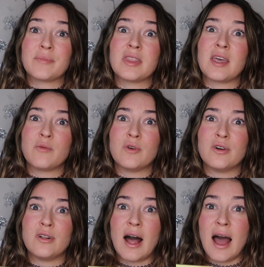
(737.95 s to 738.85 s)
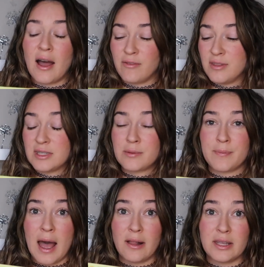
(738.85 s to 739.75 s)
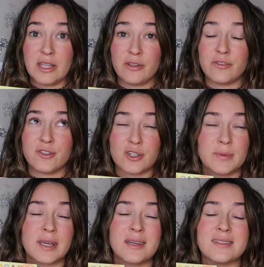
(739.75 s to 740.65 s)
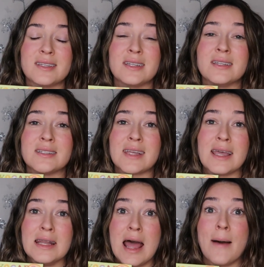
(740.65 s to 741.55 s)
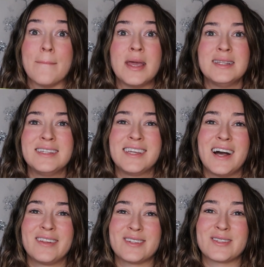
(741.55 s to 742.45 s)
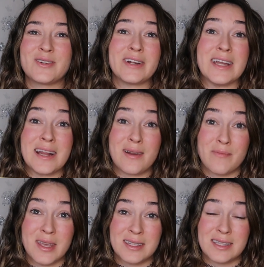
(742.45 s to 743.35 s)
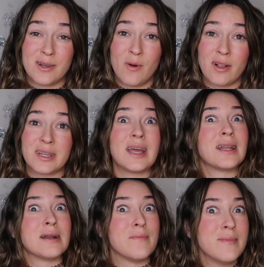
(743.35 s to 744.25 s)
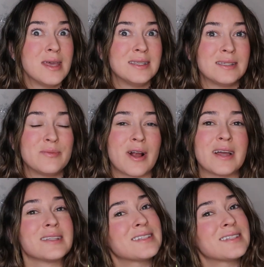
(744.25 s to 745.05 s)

they will have this palette in the future because it is an amazing color story and an amazing quality at an amazing price.